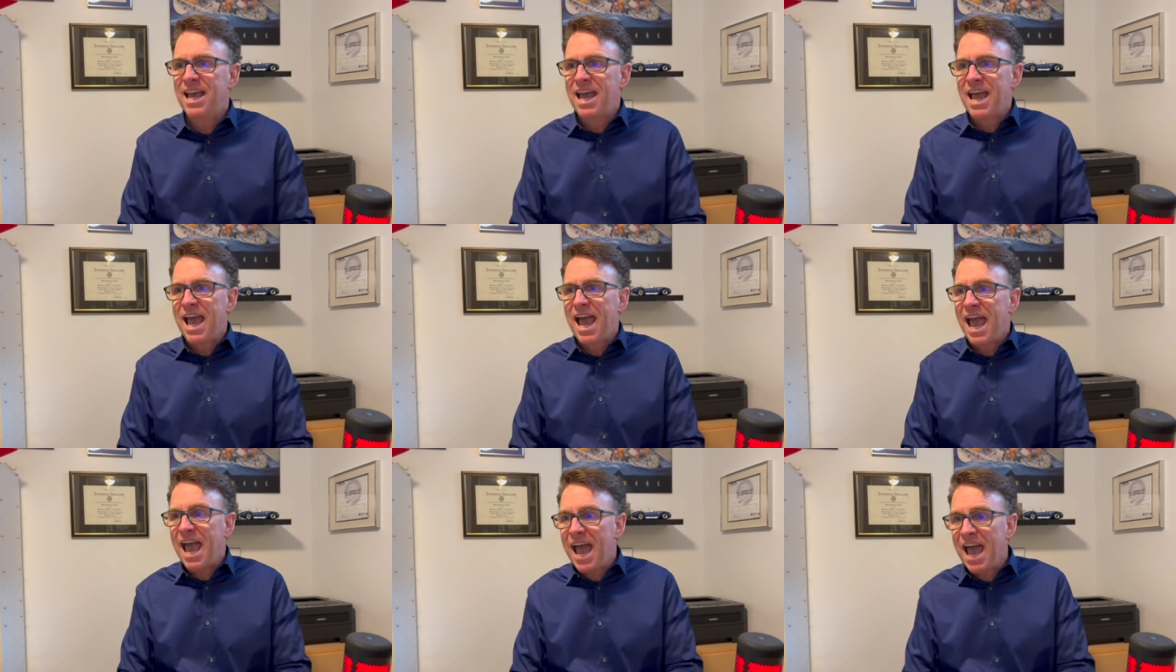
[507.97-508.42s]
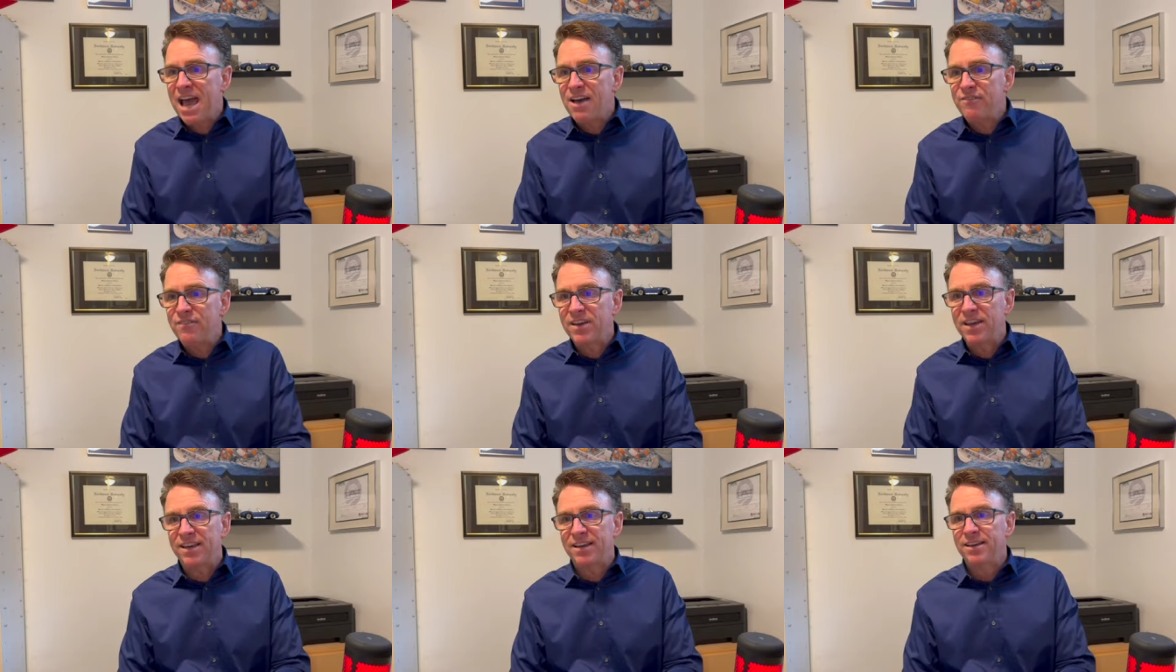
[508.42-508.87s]

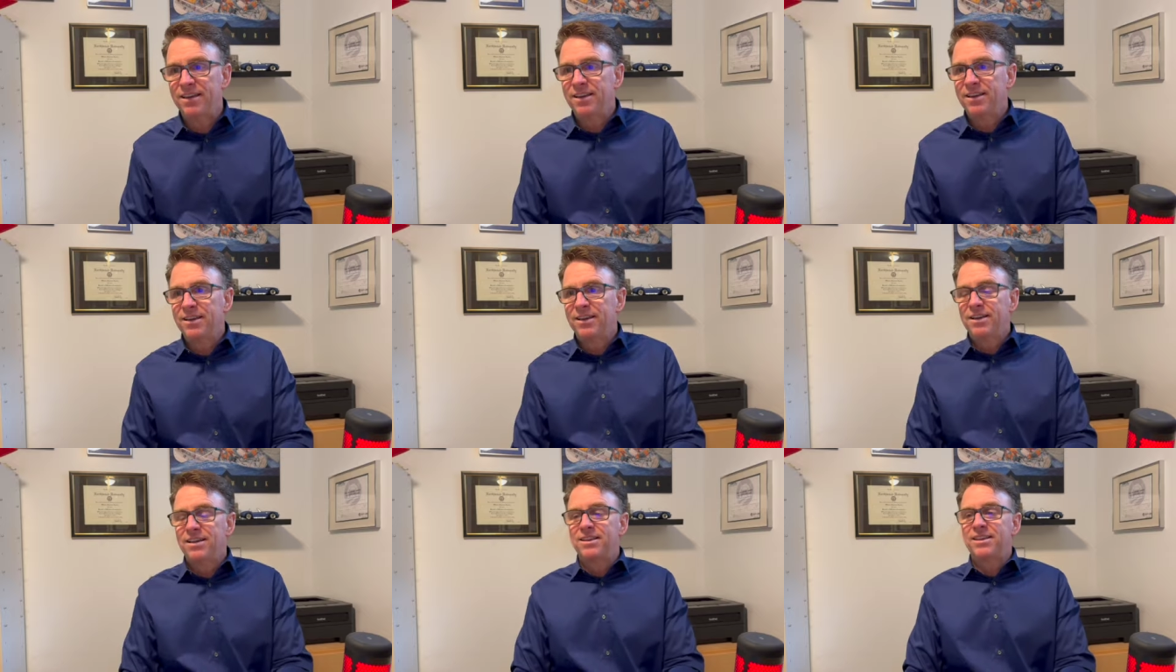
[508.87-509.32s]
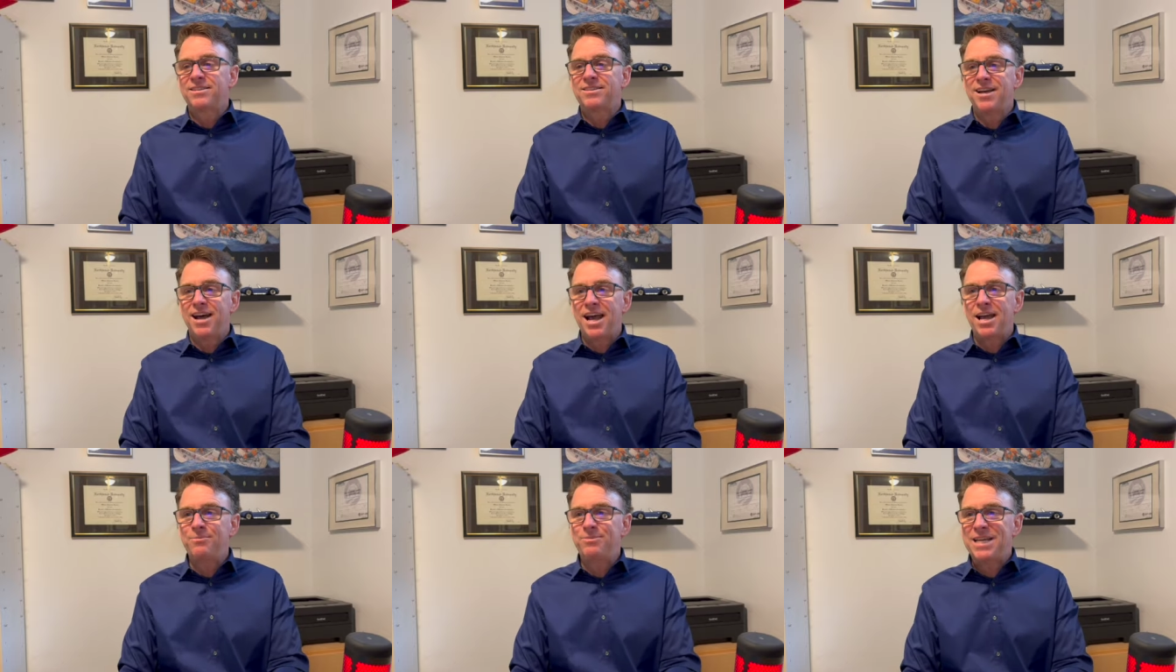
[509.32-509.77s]
having the
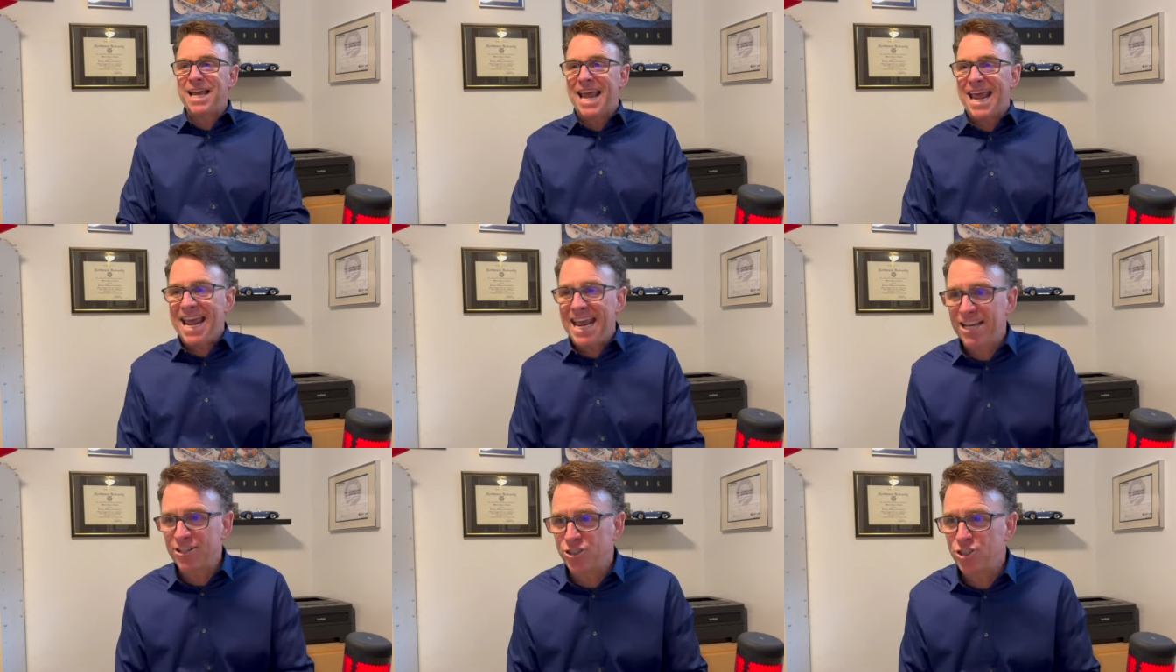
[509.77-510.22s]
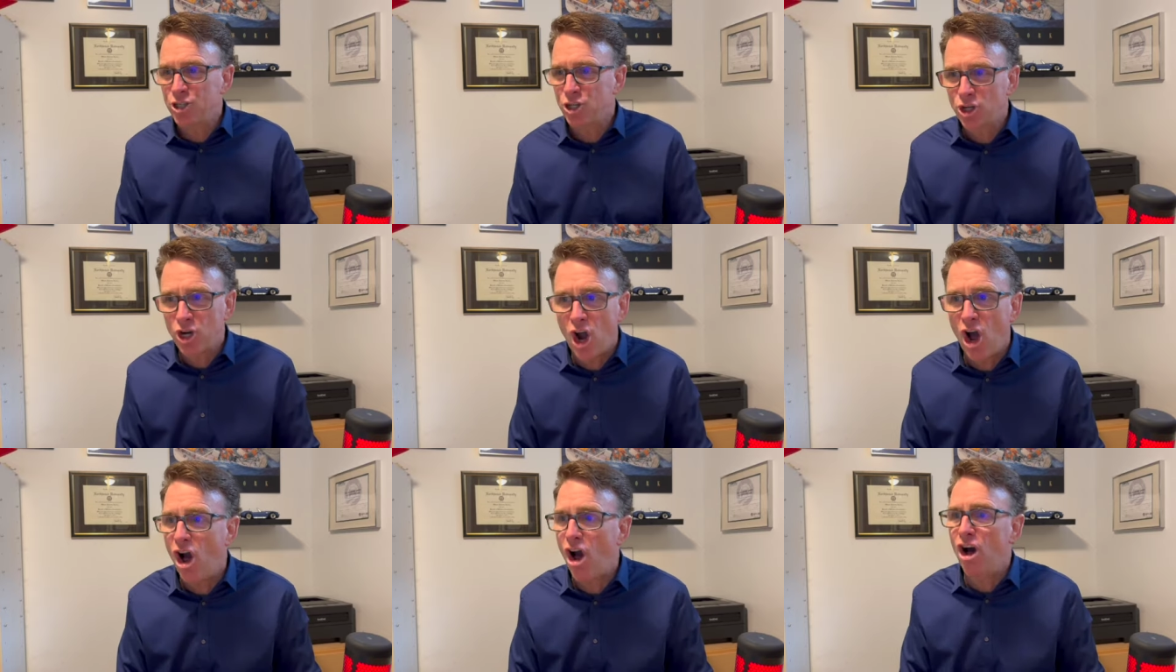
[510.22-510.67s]
time to answer
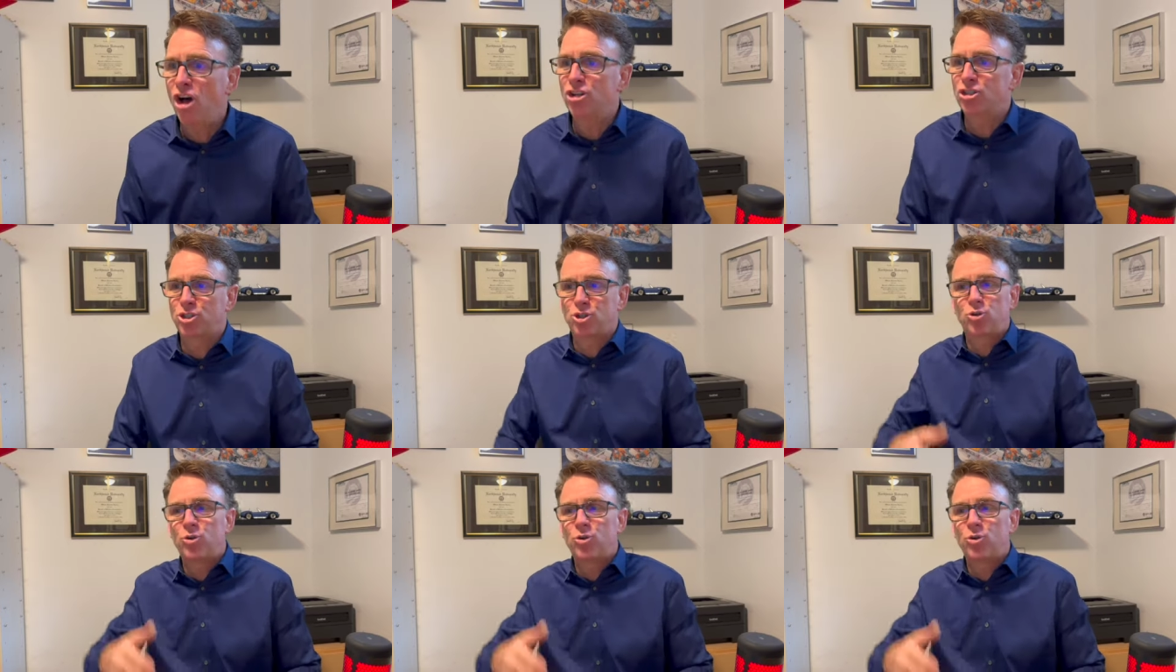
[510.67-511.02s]
calls,